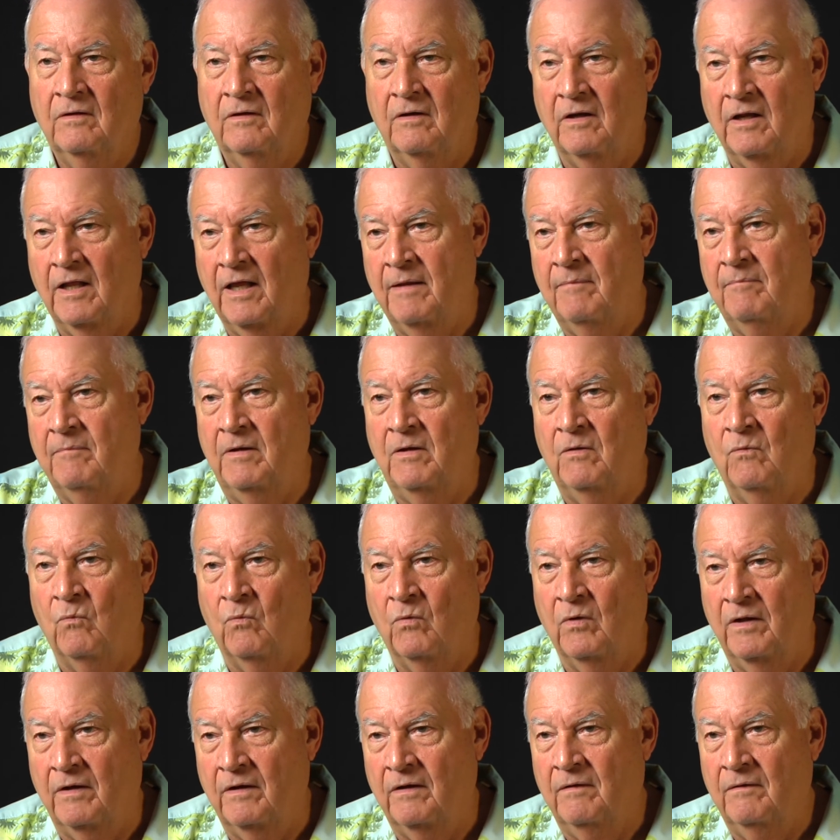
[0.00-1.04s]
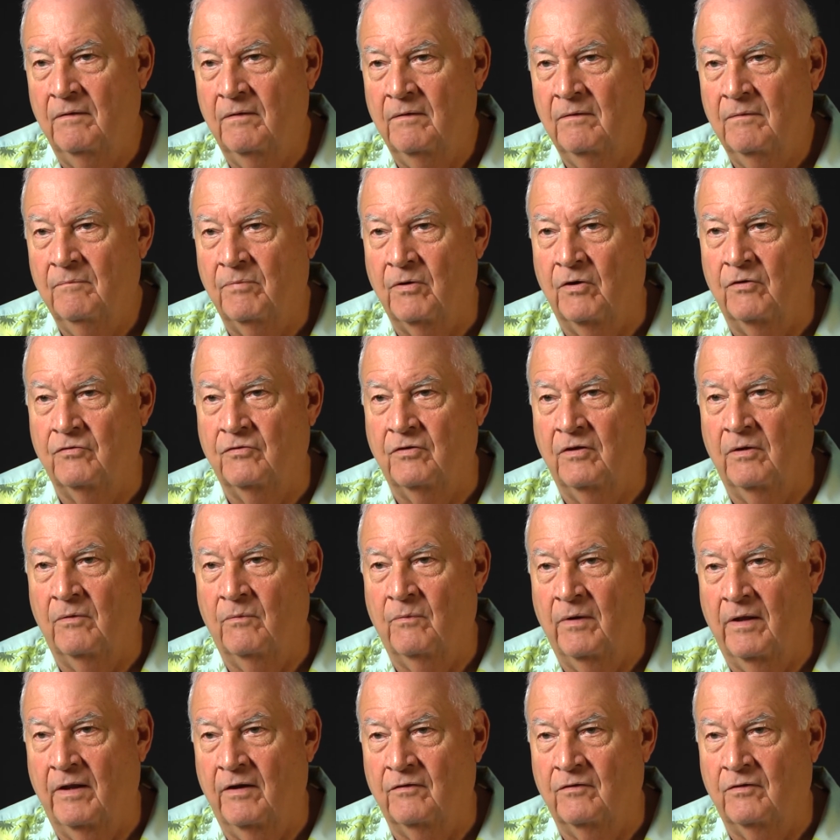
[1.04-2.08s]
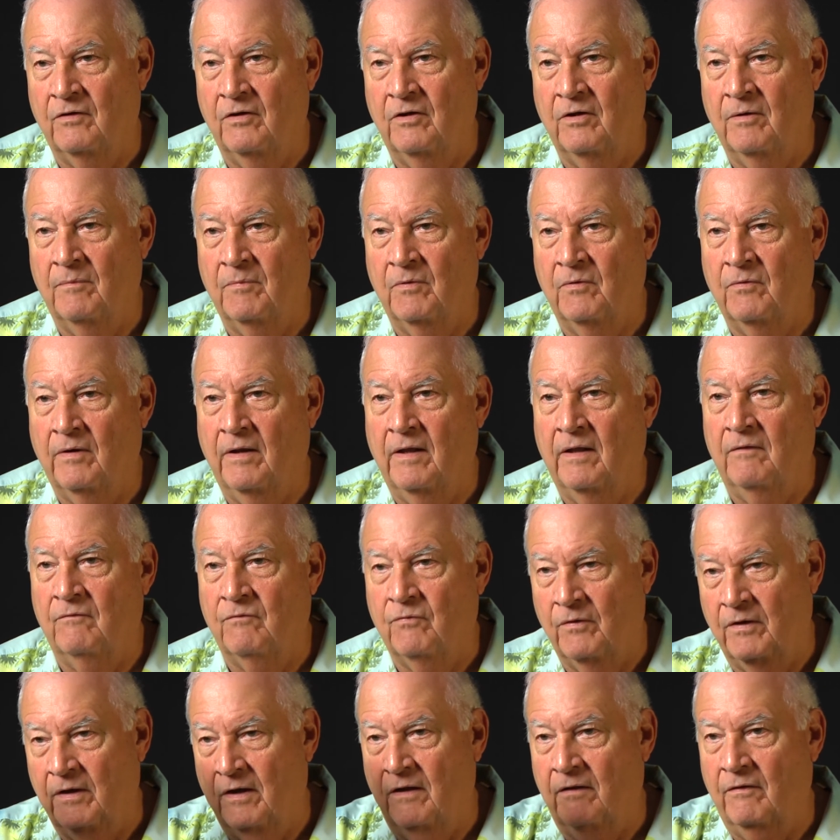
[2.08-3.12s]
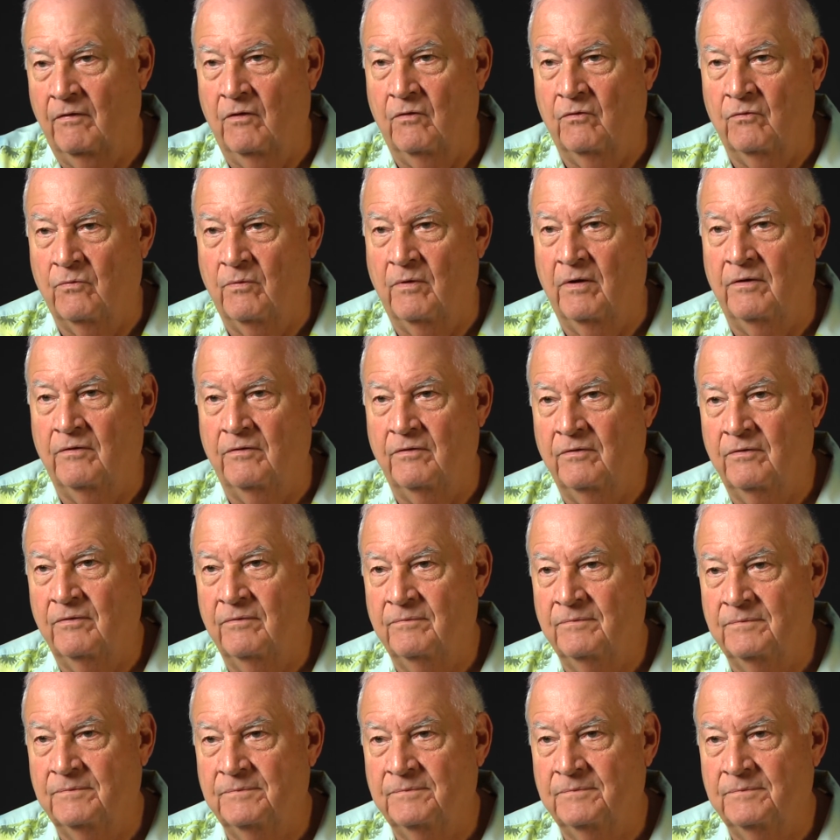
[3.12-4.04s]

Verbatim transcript: name me one person that ran as a Democrat for any of those races.